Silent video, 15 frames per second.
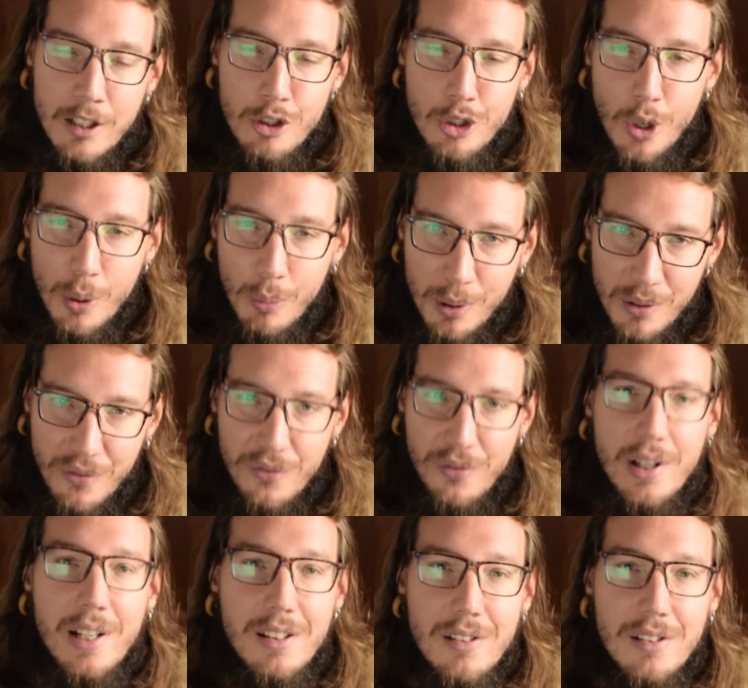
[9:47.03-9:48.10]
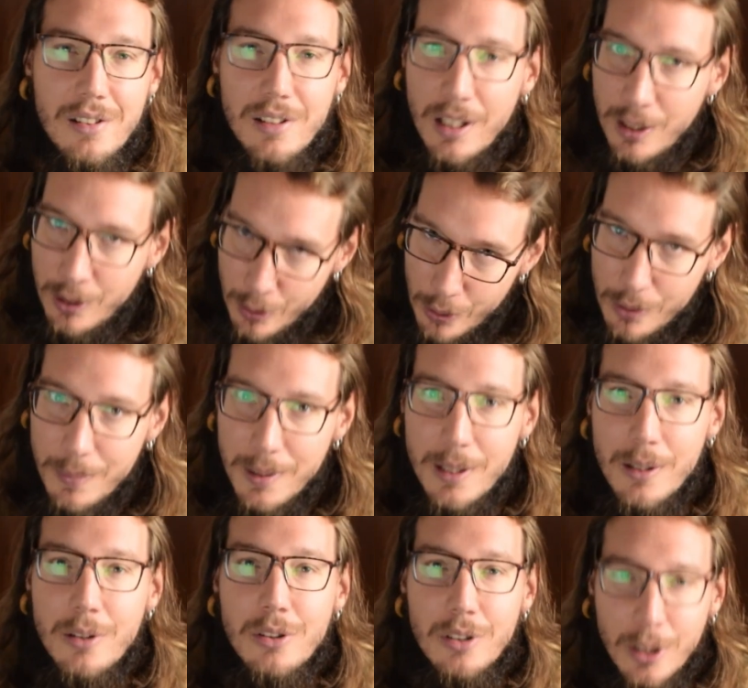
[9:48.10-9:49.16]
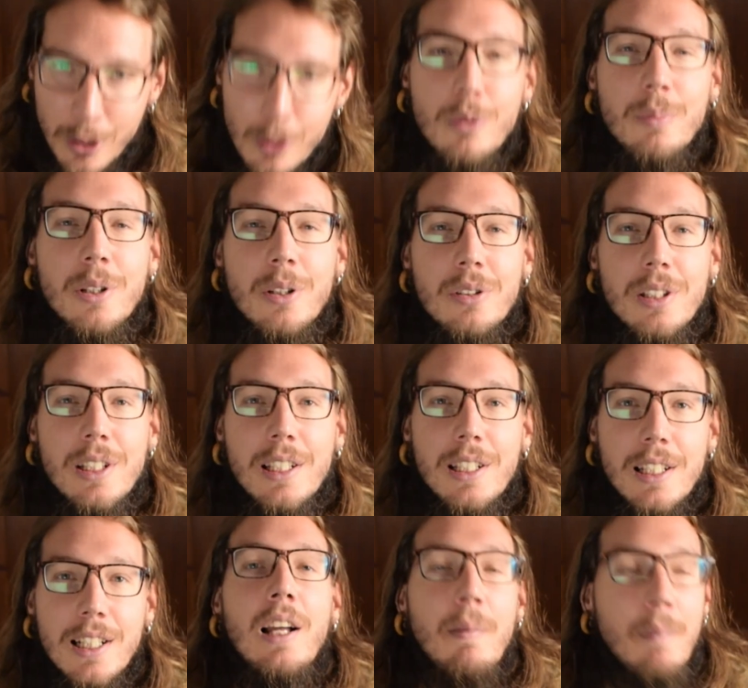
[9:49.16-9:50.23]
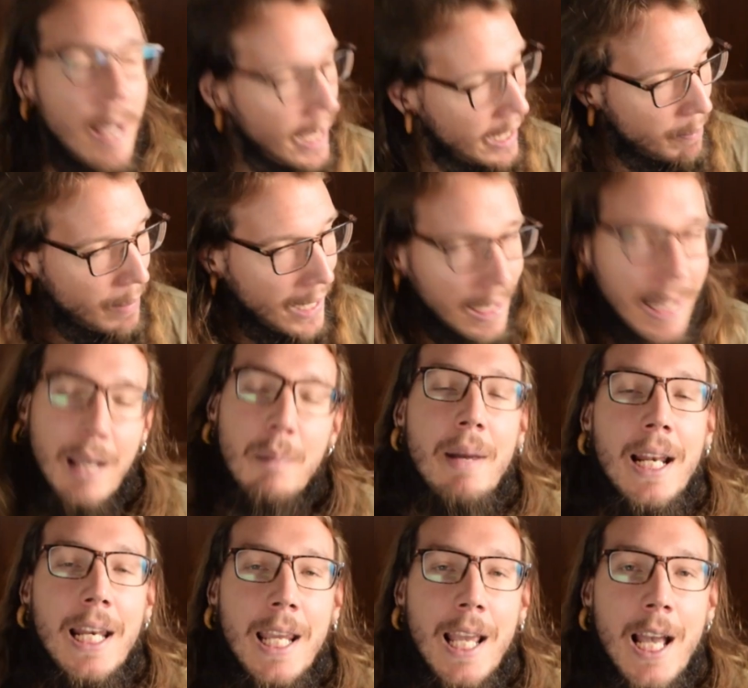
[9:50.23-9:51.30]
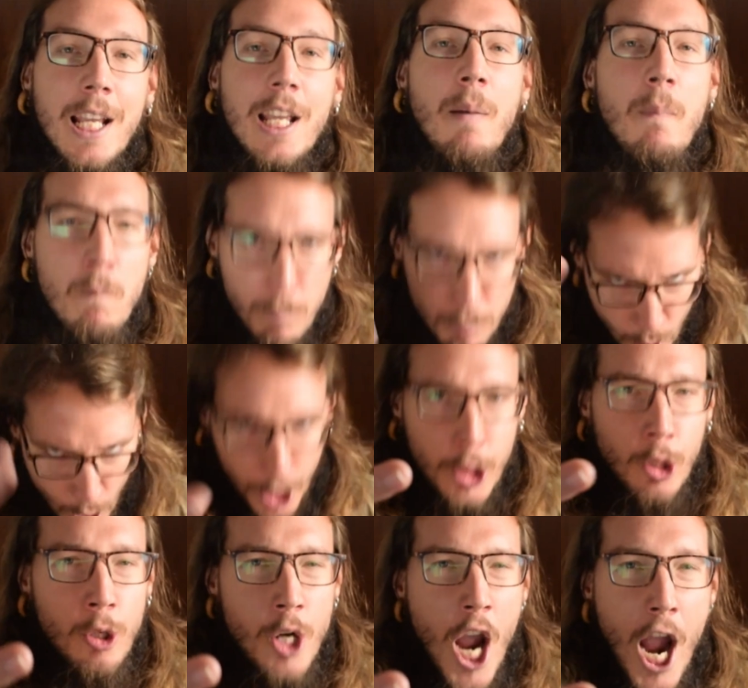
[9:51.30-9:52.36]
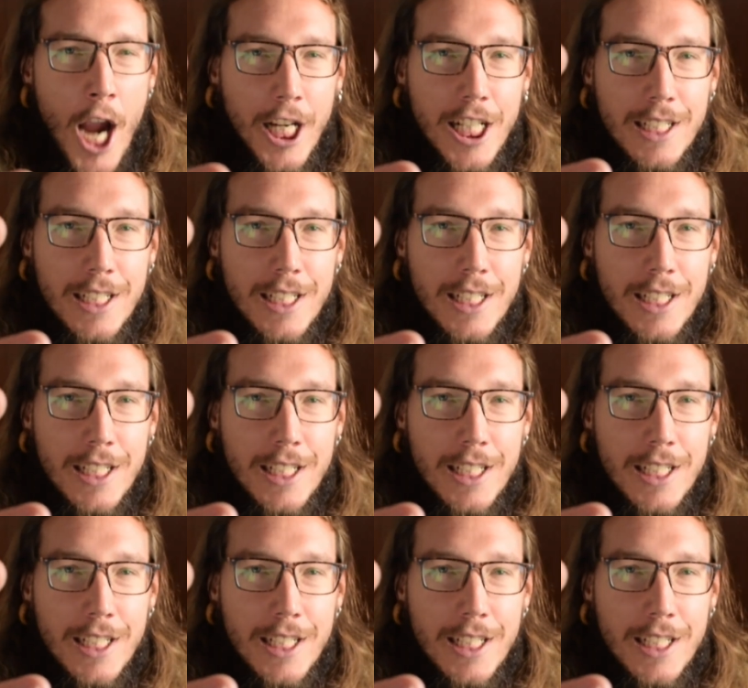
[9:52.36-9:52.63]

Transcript: Enjoy with friends and good beers and good music. Headbang like a maniac and break your neck.